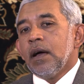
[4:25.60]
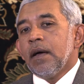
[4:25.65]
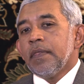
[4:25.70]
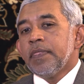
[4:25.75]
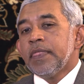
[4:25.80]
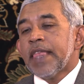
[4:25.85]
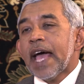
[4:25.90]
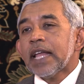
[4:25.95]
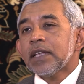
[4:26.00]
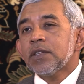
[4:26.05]

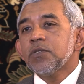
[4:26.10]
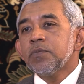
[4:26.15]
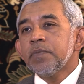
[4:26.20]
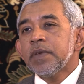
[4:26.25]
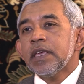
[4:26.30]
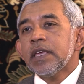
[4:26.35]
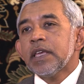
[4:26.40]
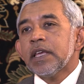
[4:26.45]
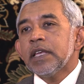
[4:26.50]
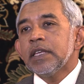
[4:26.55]
That, to
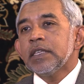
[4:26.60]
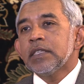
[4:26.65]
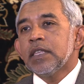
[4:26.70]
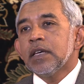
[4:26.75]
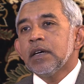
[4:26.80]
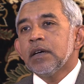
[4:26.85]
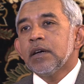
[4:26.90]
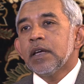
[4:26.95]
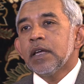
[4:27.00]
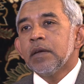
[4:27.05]
me, is
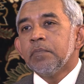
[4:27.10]
the